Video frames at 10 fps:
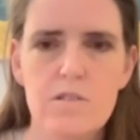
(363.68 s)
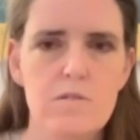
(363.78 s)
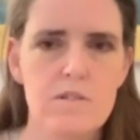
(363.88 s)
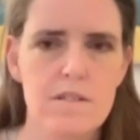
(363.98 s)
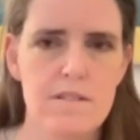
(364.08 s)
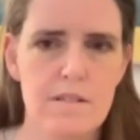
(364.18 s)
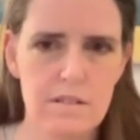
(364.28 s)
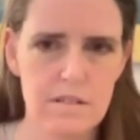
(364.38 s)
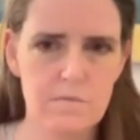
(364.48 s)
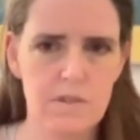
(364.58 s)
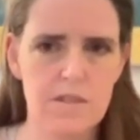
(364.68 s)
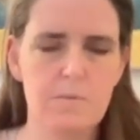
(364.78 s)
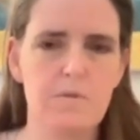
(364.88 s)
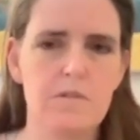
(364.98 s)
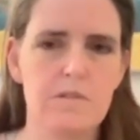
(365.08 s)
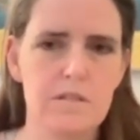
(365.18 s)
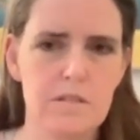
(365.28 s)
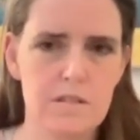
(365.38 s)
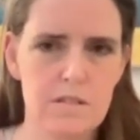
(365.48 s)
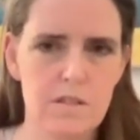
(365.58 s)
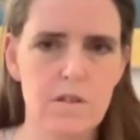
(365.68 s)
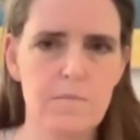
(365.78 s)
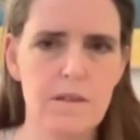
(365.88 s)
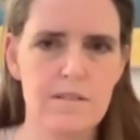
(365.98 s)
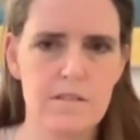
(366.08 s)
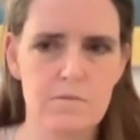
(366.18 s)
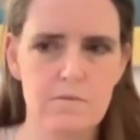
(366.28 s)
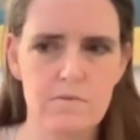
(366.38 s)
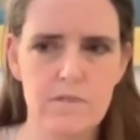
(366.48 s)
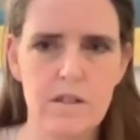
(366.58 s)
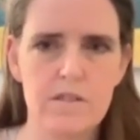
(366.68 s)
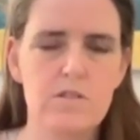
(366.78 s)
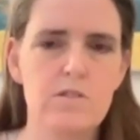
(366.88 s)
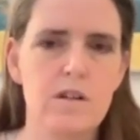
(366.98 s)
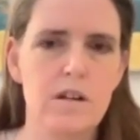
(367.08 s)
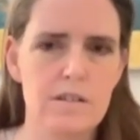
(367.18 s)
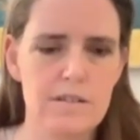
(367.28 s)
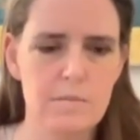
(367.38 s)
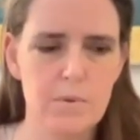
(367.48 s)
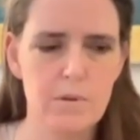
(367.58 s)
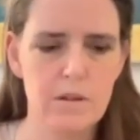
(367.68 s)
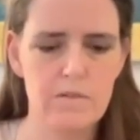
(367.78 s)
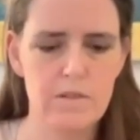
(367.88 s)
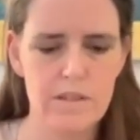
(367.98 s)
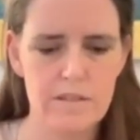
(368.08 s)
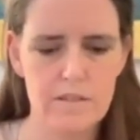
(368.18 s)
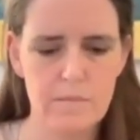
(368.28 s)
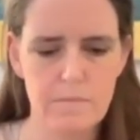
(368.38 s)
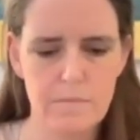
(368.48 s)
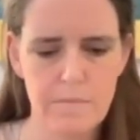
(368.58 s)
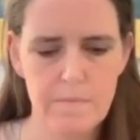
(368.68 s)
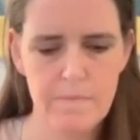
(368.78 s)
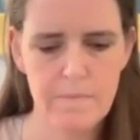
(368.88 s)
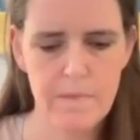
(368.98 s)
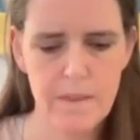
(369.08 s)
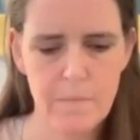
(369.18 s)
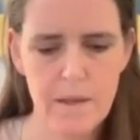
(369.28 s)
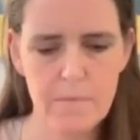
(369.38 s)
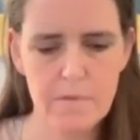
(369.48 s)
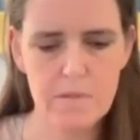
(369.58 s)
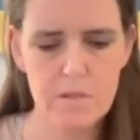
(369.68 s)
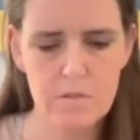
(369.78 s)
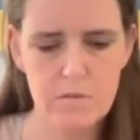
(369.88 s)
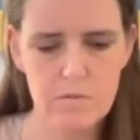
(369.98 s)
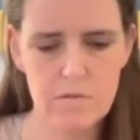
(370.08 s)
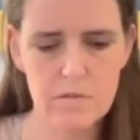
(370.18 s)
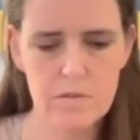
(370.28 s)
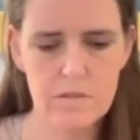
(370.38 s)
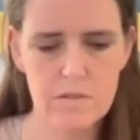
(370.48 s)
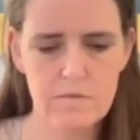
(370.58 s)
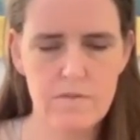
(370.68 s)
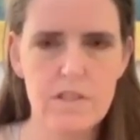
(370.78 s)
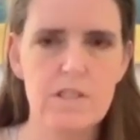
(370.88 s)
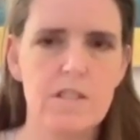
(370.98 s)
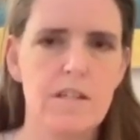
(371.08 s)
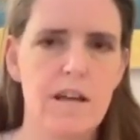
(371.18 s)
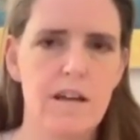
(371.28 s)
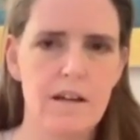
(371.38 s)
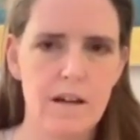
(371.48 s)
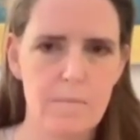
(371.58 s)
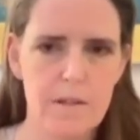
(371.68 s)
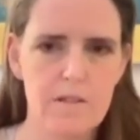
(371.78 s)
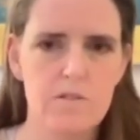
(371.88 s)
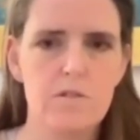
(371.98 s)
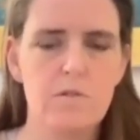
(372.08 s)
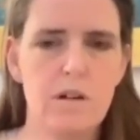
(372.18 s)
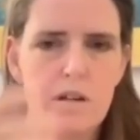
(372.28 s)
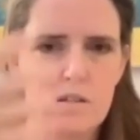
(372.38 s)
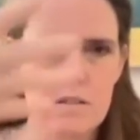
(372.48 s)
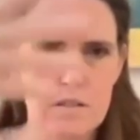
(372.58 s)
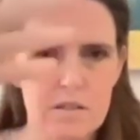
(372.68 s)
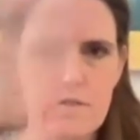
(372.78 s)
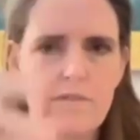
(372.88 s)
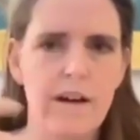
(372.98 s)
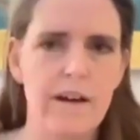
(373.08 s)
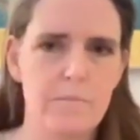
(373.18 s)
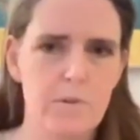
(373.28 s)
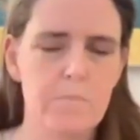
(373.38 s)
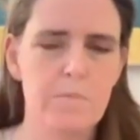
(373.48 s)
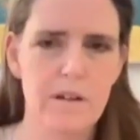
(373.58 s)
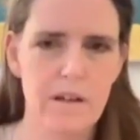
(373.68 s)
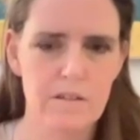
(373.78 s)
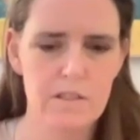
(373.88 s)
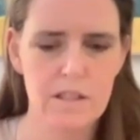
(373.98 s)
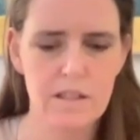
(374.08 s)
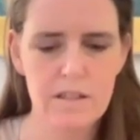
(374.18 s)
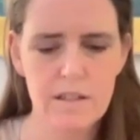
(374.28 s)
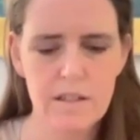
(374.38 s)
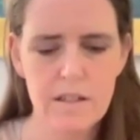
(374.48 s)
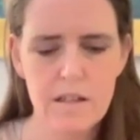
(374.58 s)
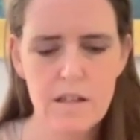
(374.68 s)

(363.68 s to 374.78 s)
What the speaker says: to this. What the spirit world is showing me is this very strong support for us to be able to vision and come into our divine blueprint energetically.